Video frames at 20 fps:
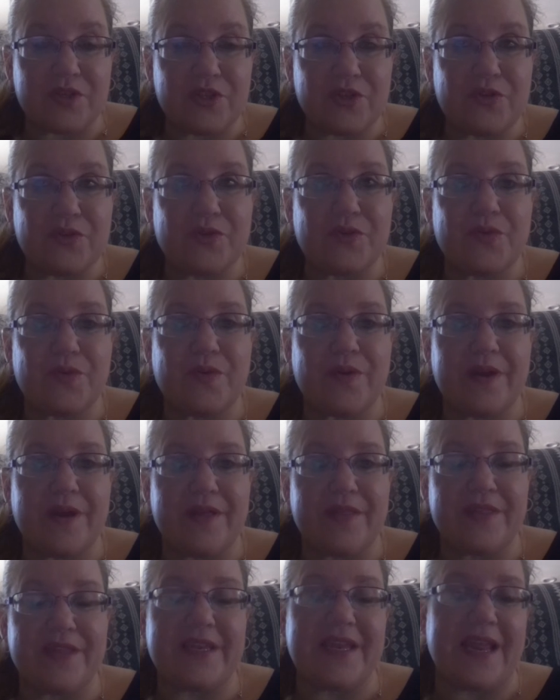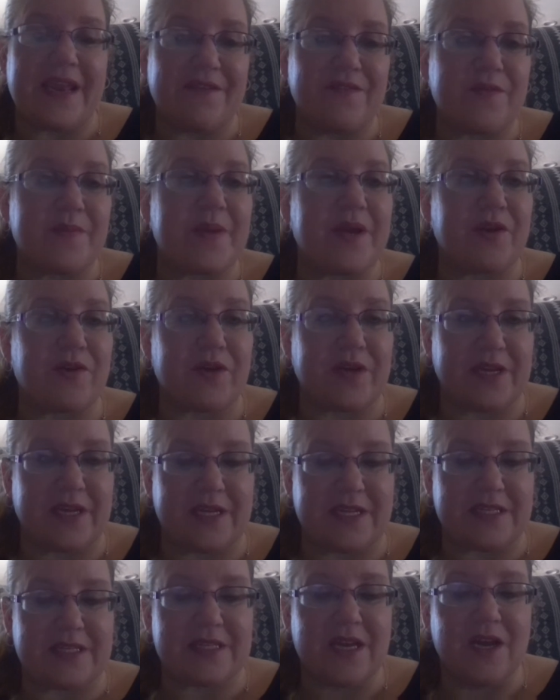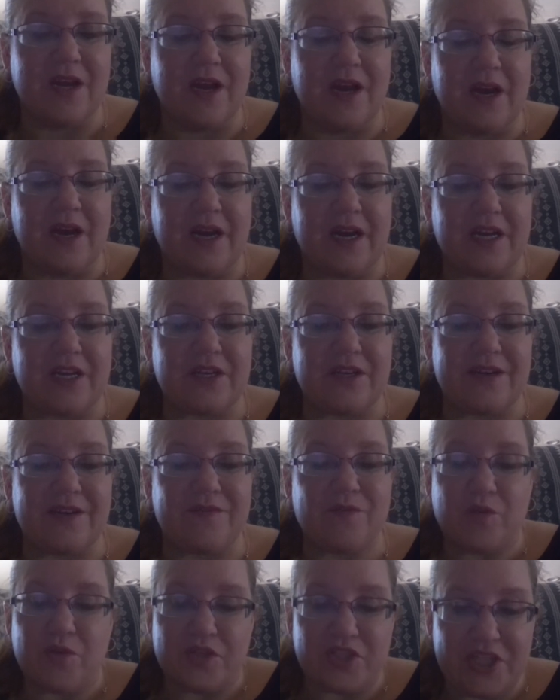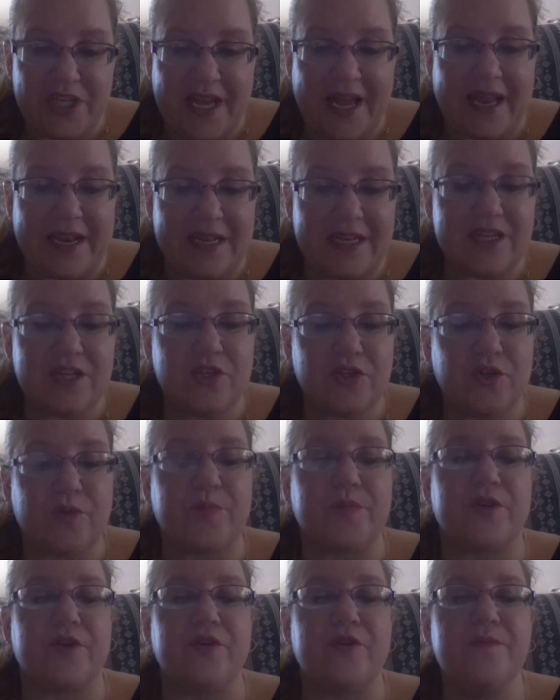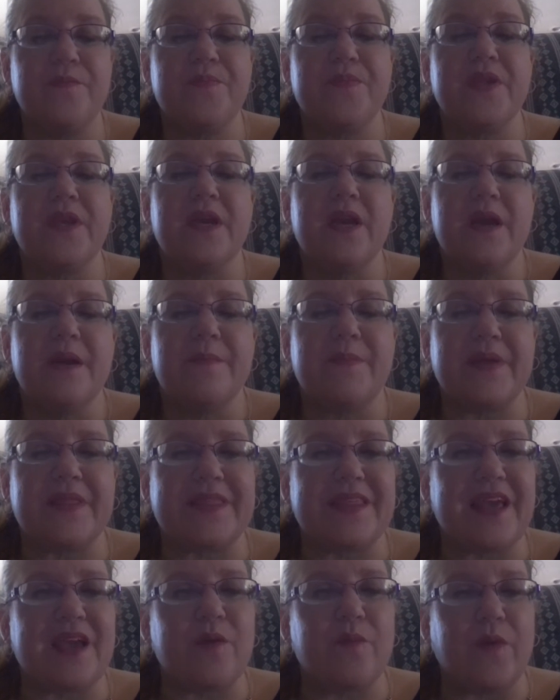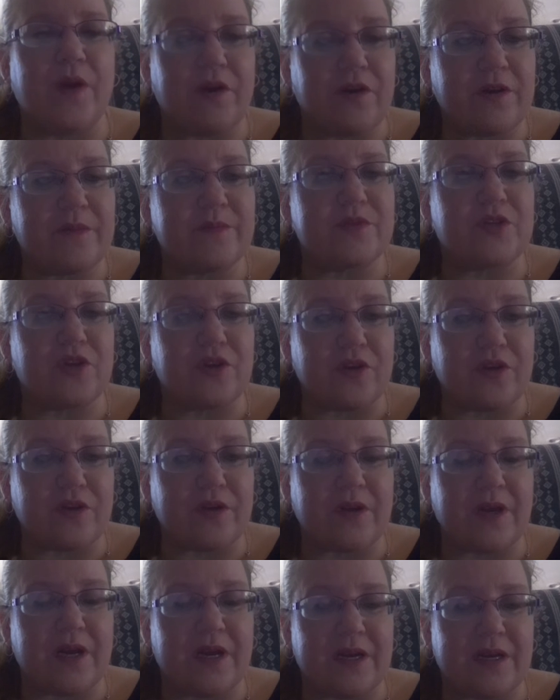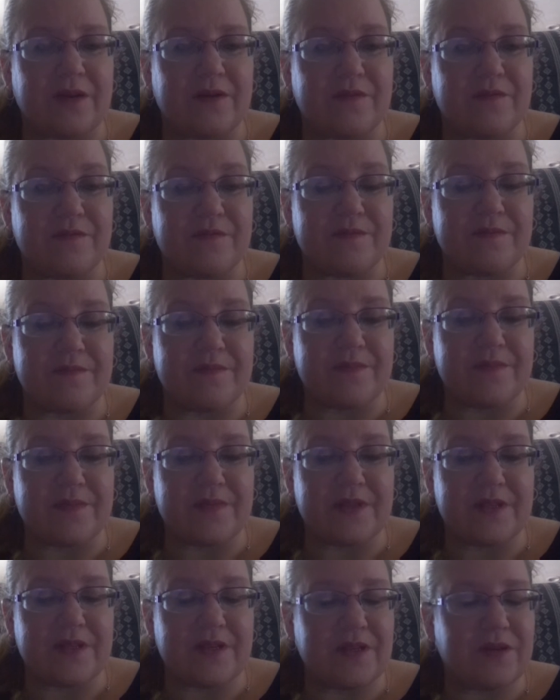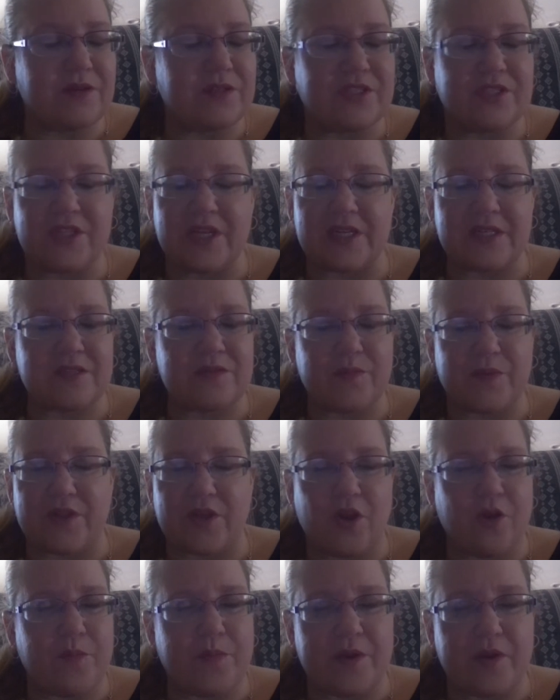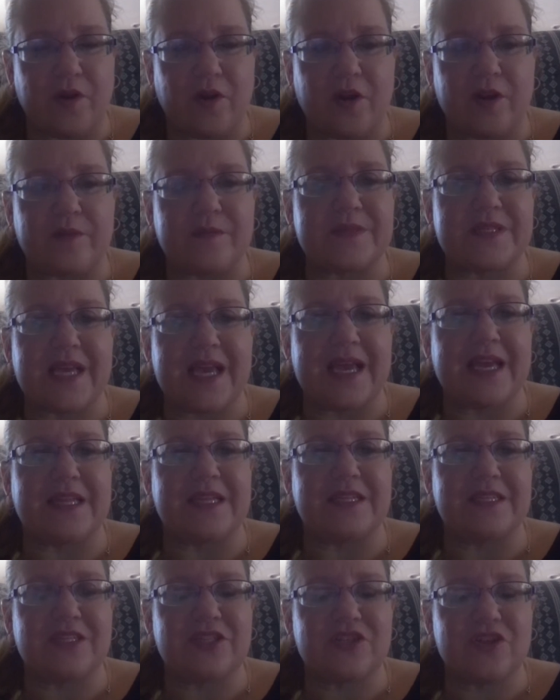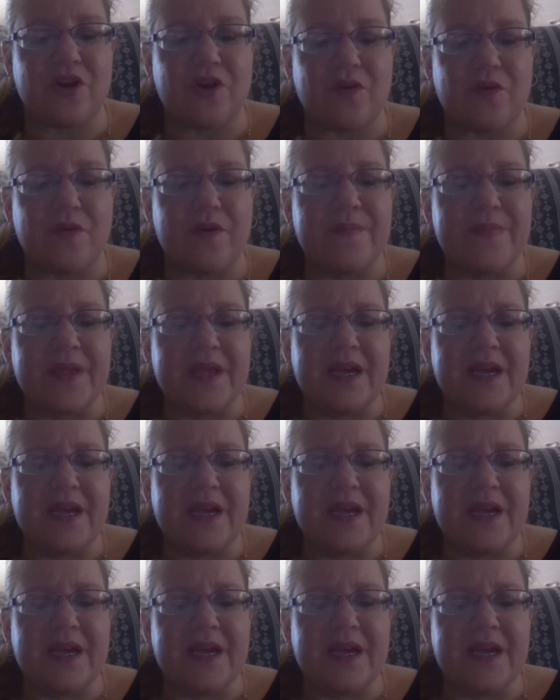to the Native Americans. Of course, she had an interpreter, but they welcomed her just with open arms, and so